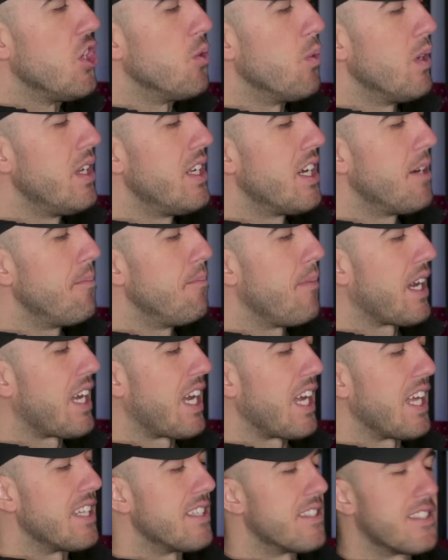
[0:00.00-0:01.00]
you end up
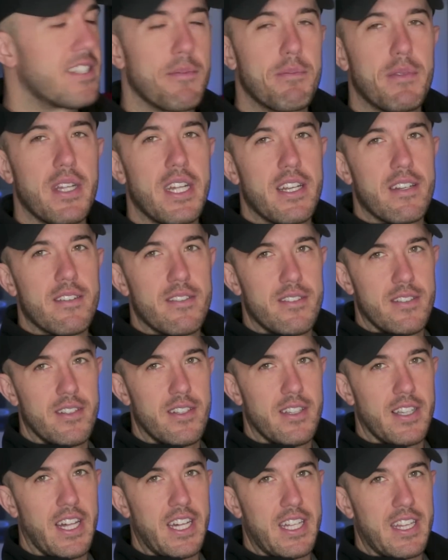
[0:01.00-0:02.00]
making something
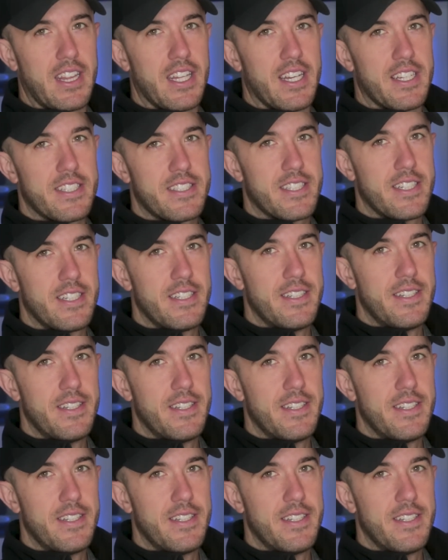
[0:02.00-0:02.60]
like this.